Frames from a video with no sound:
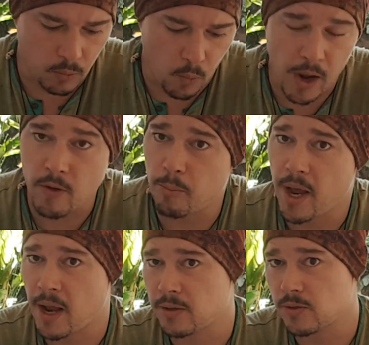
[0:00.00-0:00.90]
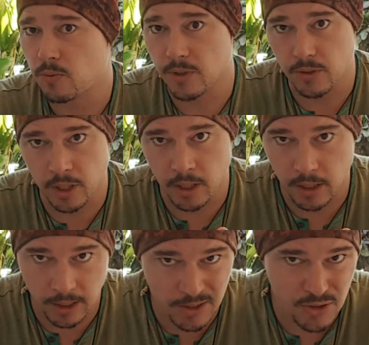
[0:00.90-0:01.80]
weather patterns. We're seeing
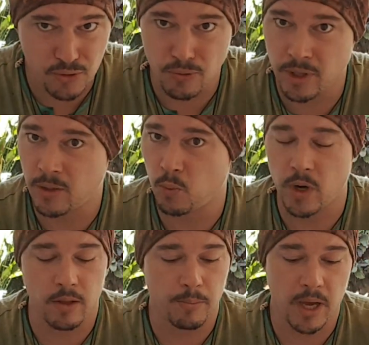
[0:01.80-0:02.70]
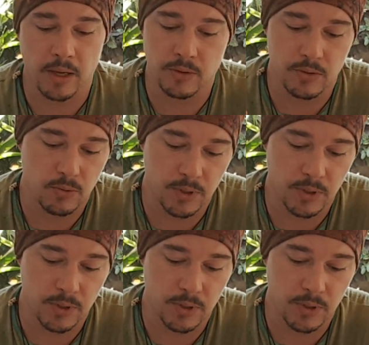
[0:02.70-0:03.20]
an extreme weather patterns.